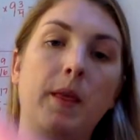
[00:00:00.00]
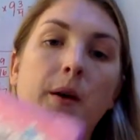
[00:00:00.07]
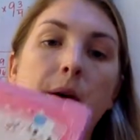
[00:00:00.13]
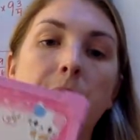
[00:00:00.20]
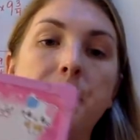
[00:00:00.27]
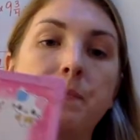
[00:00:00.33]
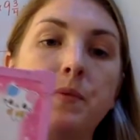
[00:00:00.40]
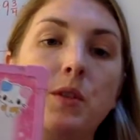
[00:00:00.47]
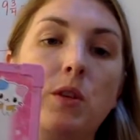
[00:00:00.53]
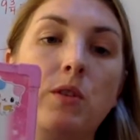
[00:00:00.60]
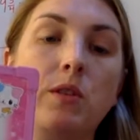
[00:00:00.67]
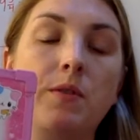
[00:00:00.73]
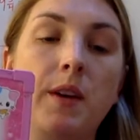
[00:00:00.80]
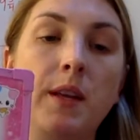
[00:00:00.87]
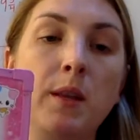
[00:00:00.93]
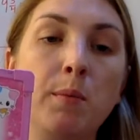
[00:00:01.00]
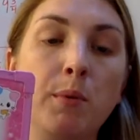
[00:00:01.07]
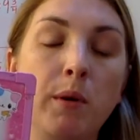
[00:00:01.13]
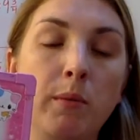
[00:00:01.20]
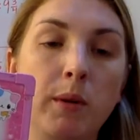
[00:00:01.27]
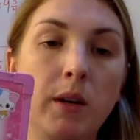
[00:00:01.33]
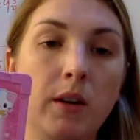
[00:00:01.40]
Okay, so to find the
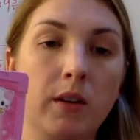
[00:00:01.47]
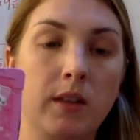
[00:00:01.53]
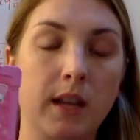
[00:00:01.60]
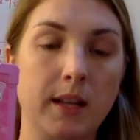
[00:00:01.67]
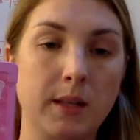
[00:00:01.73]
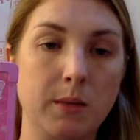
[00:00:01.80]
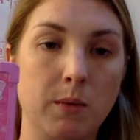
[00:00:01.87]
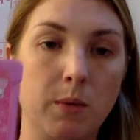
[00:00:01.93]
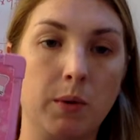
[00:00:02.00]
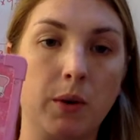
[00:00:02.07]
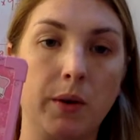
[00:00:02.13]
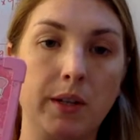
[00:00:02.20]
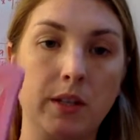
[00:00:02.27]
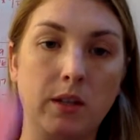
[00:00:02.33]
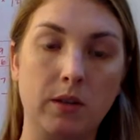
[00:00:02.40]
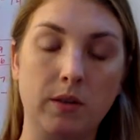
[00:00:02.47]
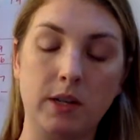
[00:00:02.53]
perimeter, that's what we're going to do.